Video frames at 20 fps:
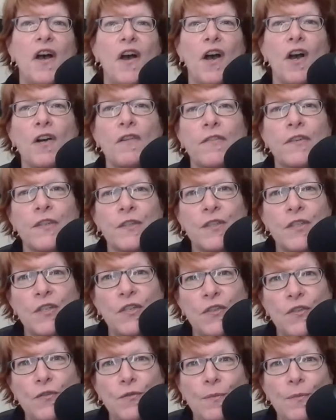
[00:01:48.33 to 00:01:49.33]
over
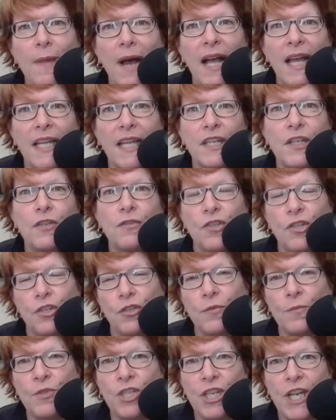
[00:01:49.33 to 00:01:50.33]
to my
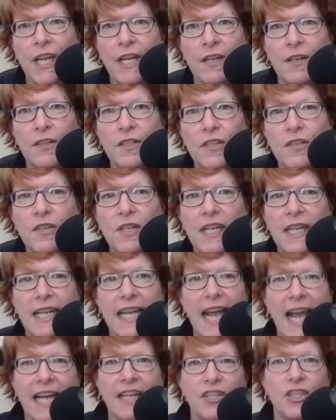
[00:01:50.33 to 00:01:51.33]
YouTube channel. You can
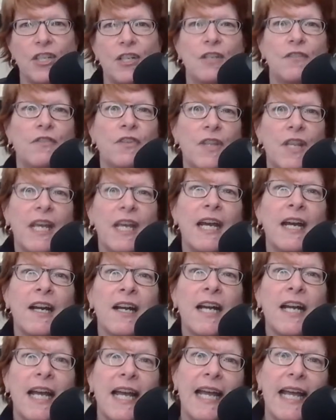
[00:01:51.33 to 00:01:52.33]
catch it over
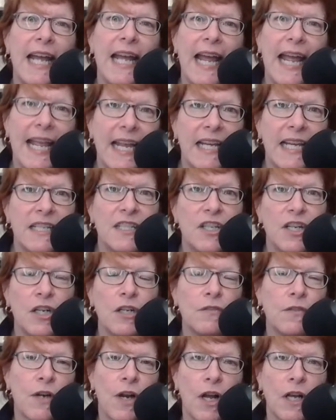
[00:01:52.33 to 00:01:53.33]
there. And
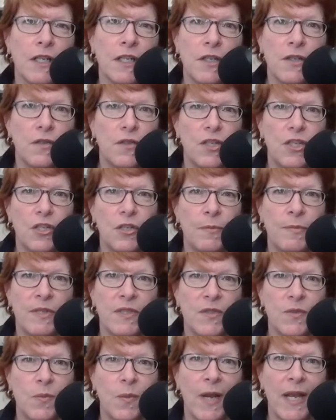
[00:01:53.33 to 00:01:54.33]
over on YouTube
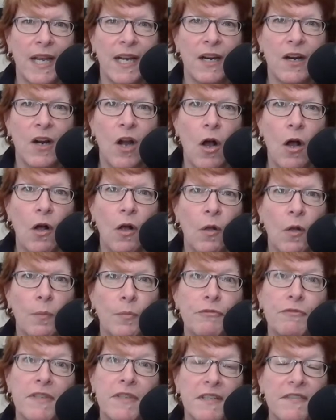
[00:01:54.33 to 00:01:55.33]
is where all
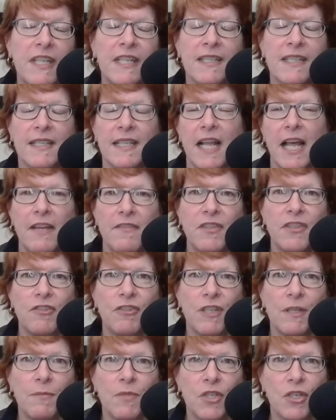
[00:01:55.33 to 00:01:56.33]
previous live
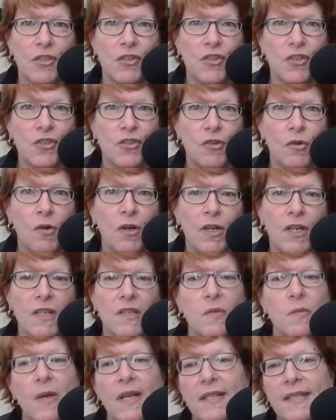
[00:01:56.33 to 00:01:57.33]
streams are stored,
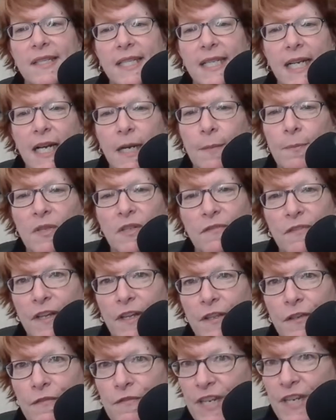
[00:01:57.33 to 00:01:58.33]
as well as a couple of
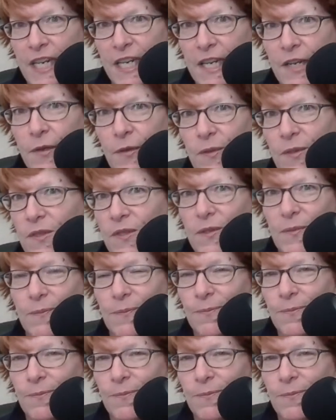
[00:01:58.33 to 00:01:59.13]
other videos.